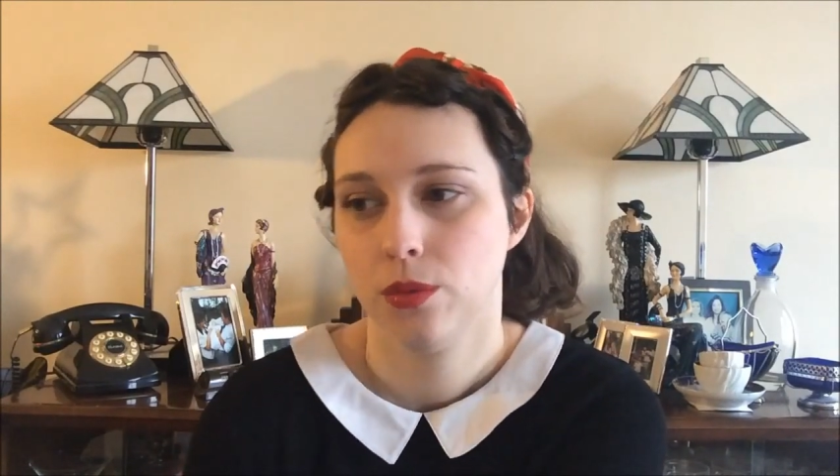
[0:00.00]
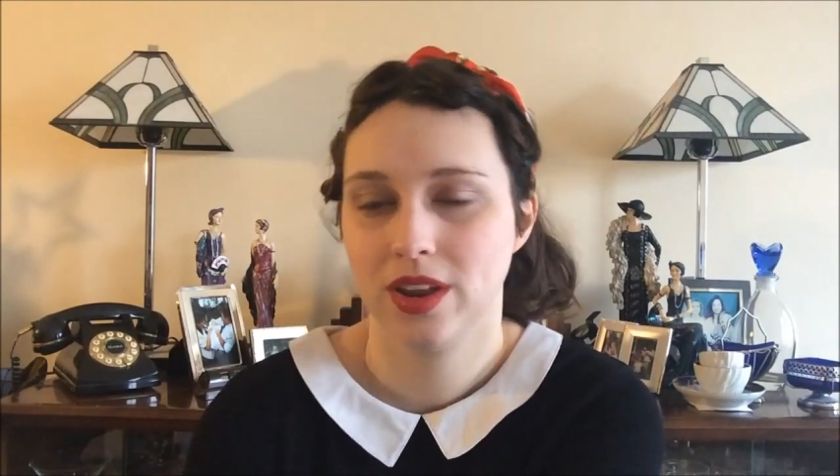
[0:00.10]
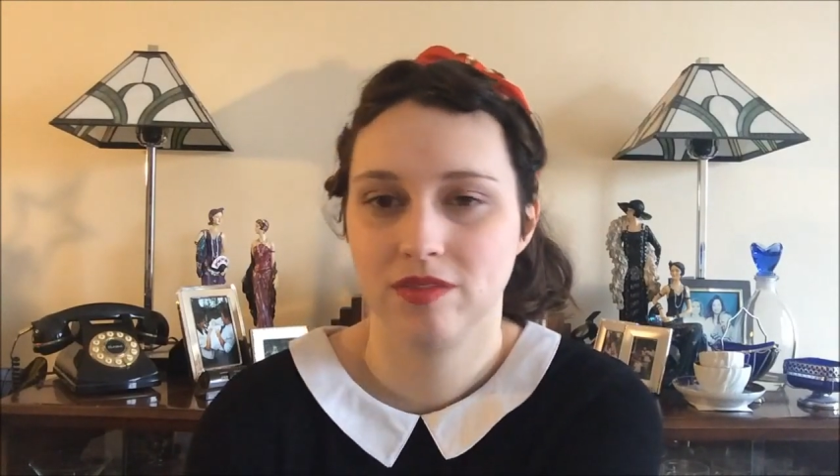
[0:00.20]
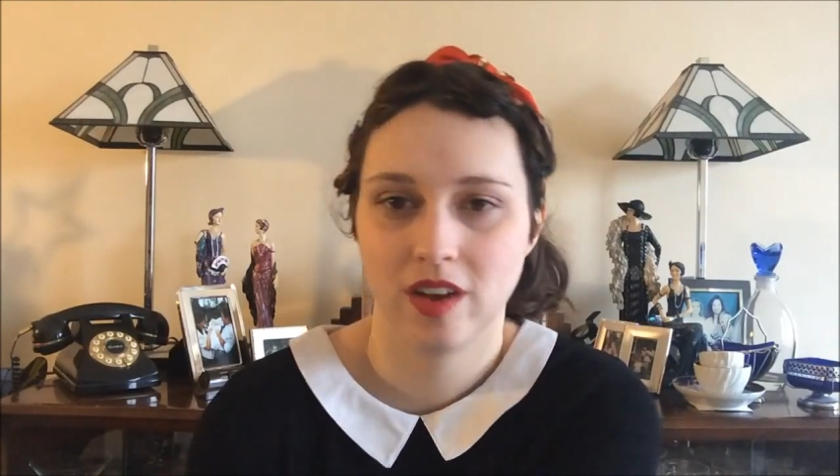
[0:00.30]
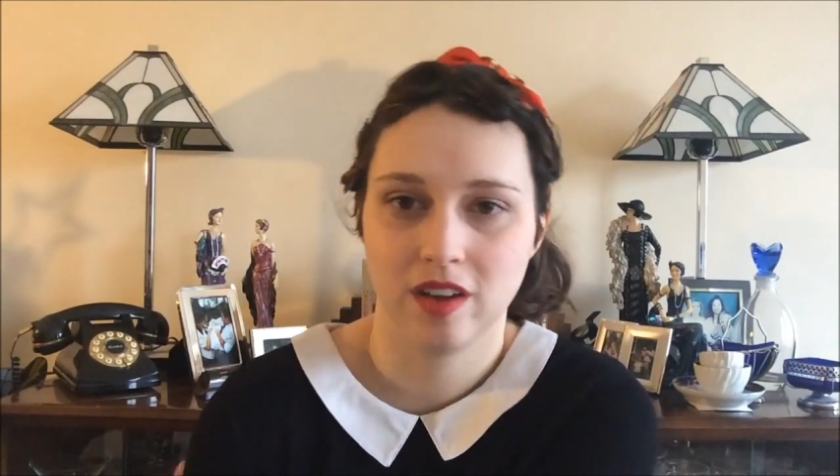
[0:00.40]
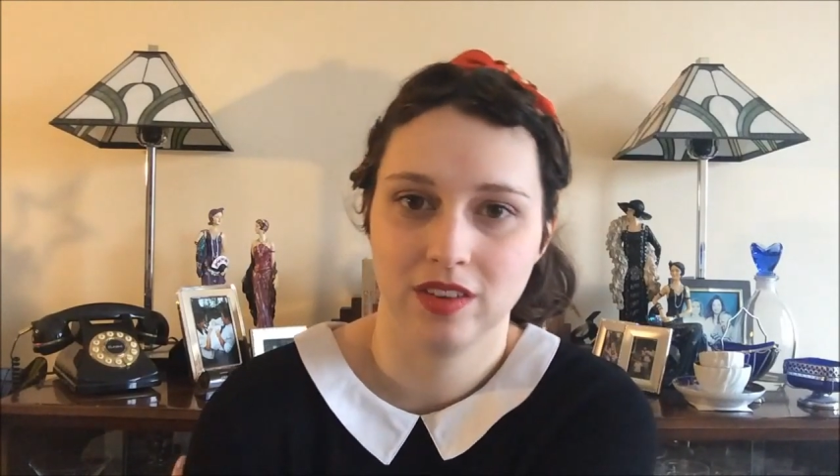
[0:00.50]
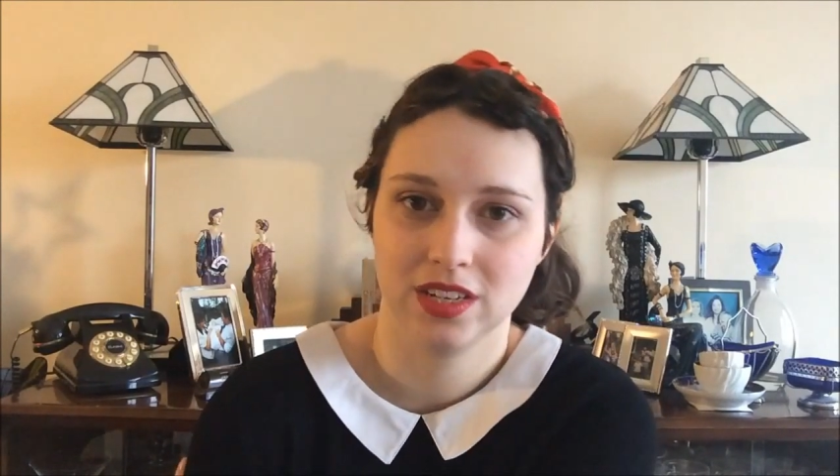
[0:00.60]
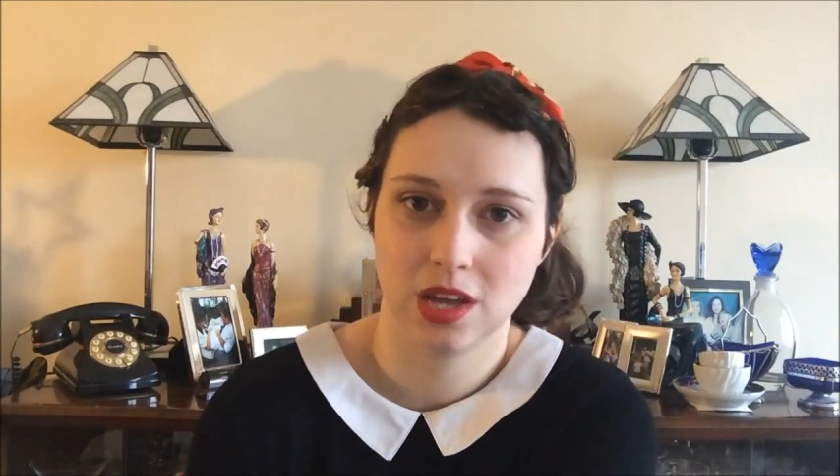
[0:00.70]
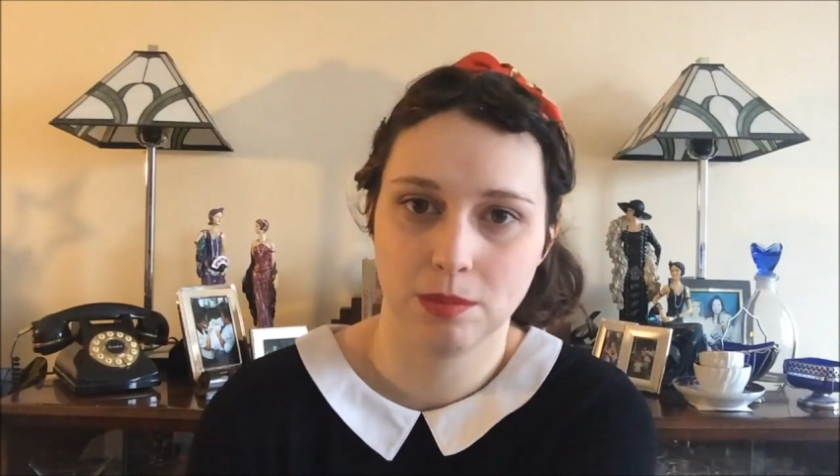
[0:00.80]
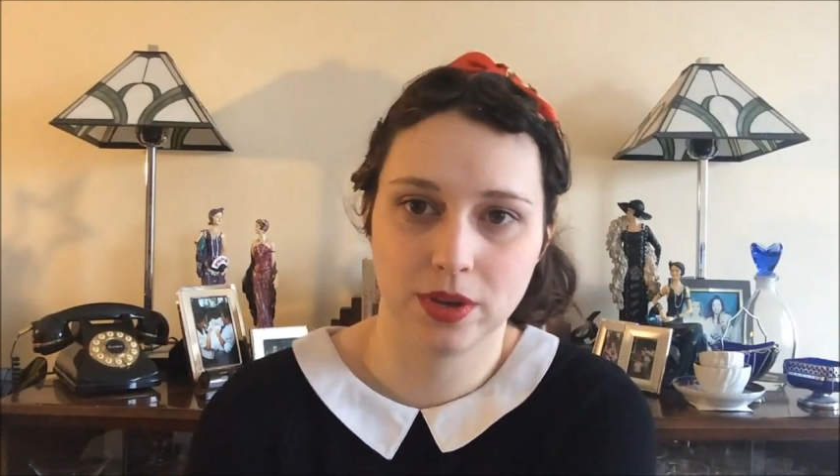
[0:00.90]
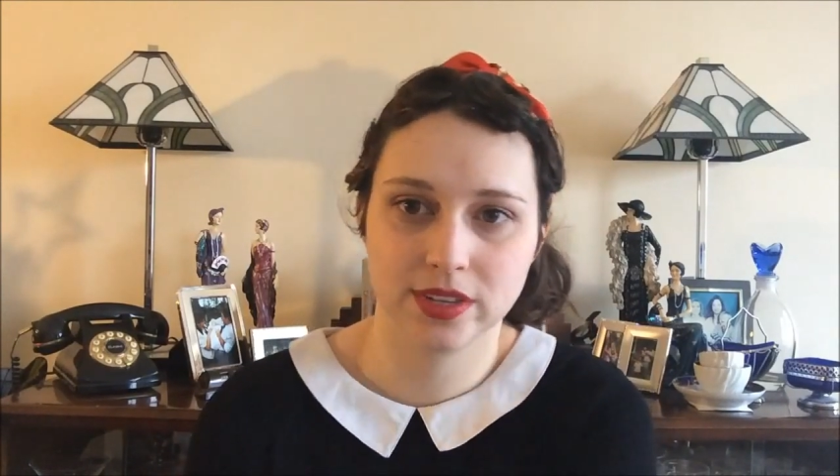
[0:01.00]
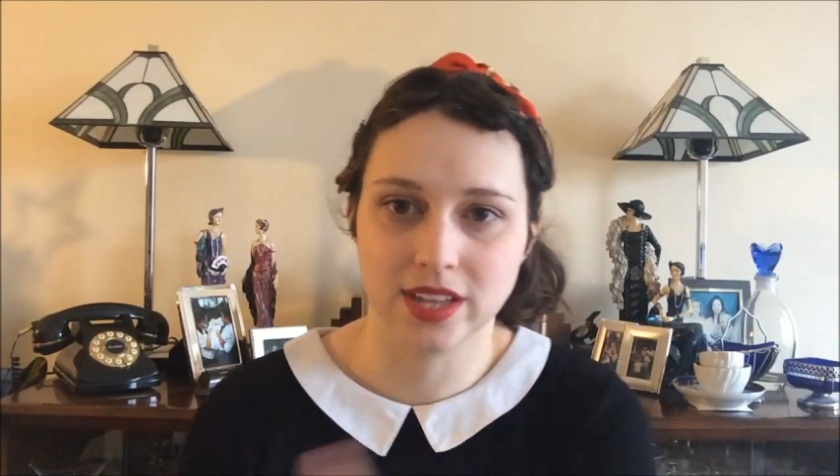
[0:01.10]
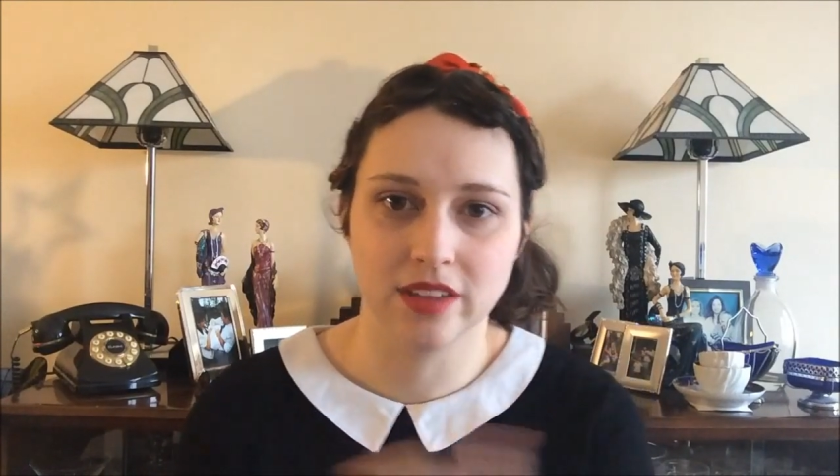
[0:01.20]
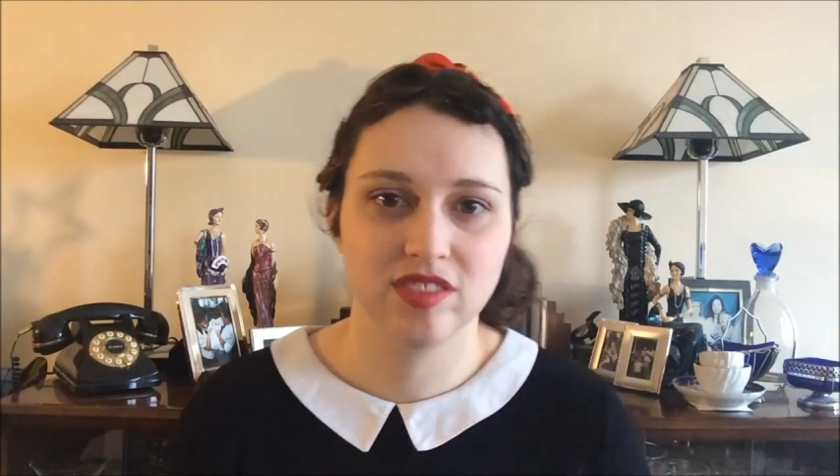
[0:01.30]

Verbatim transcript: Whenever I read her books, I